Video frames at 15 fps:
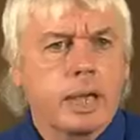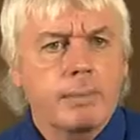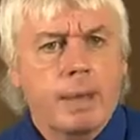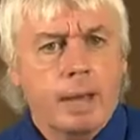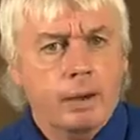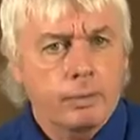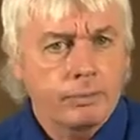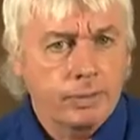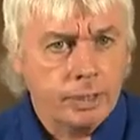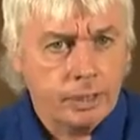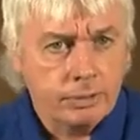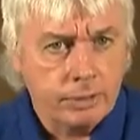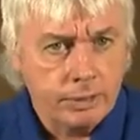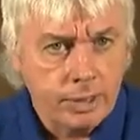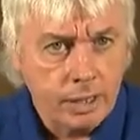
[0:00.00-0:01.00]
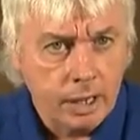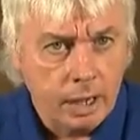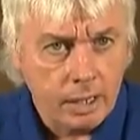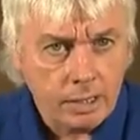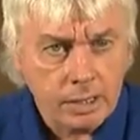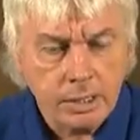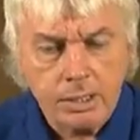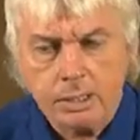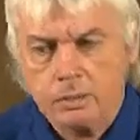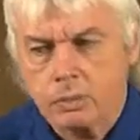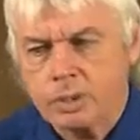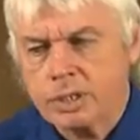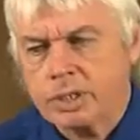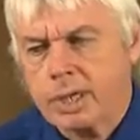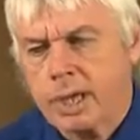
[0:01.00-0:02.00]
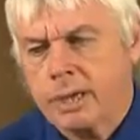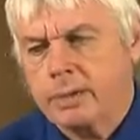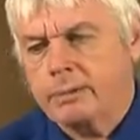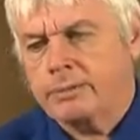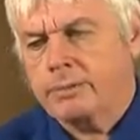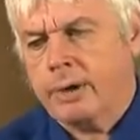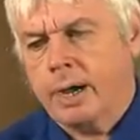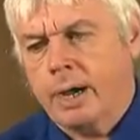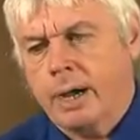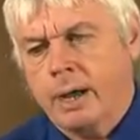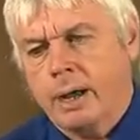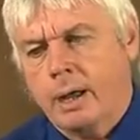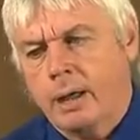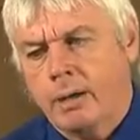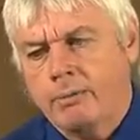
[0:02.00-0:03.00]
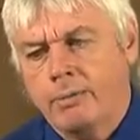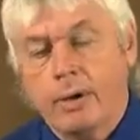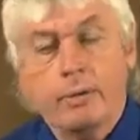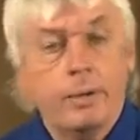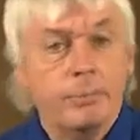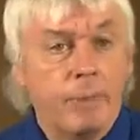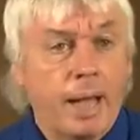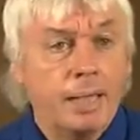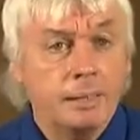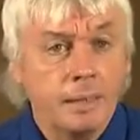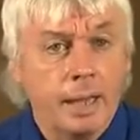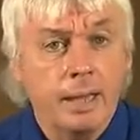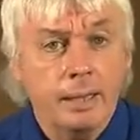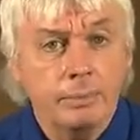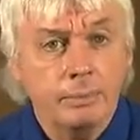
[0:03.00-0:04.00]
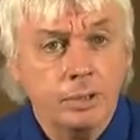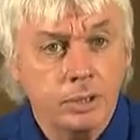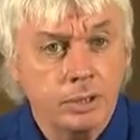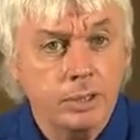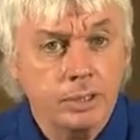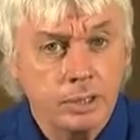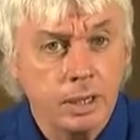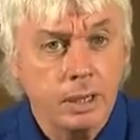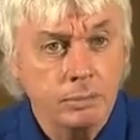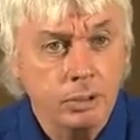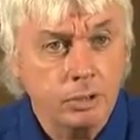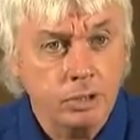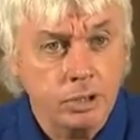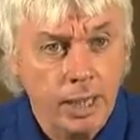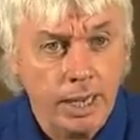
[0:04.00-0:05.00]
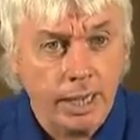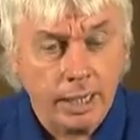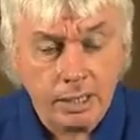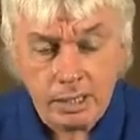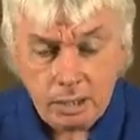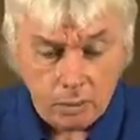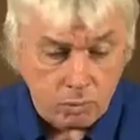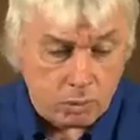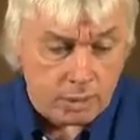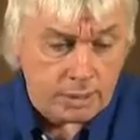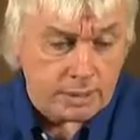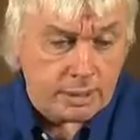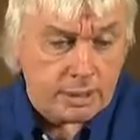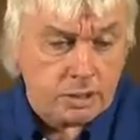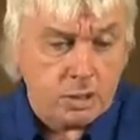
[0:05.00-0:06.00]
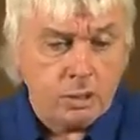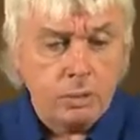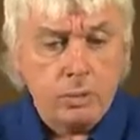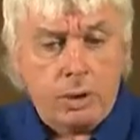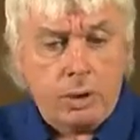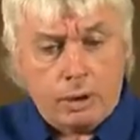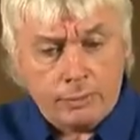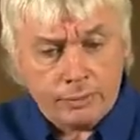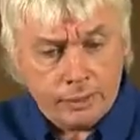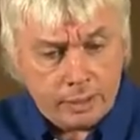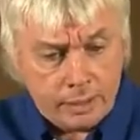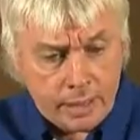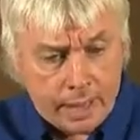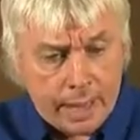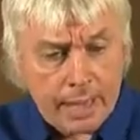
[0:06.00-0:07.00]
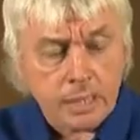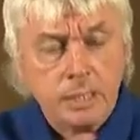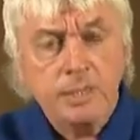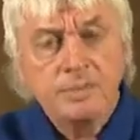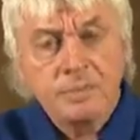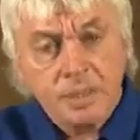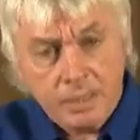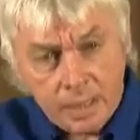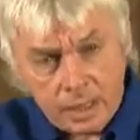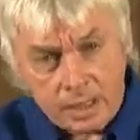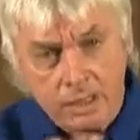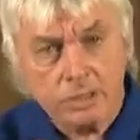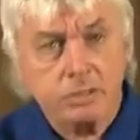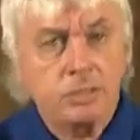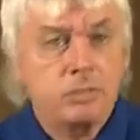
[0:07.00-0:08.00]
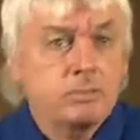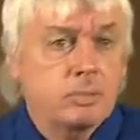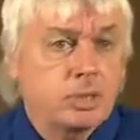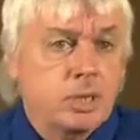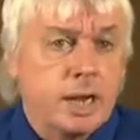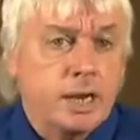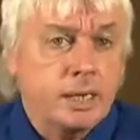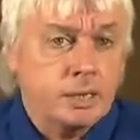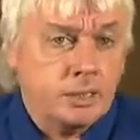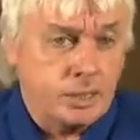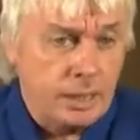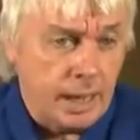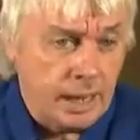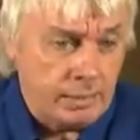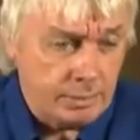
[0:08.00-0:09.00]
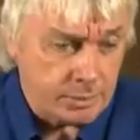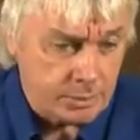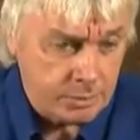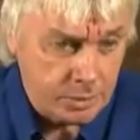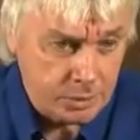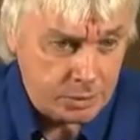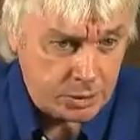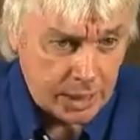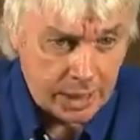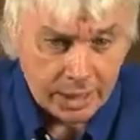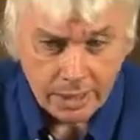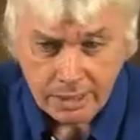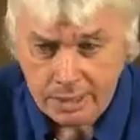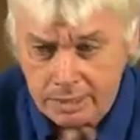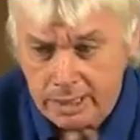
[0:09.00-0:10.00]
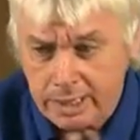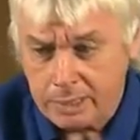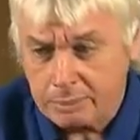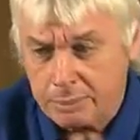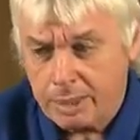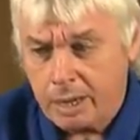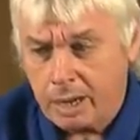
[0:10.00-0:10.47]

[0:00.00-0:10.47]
came Adolf Hitler and the Nazis, which gave a very bad name to the term eugenics. So what did they do after that? They just changed the names from eugenics and hid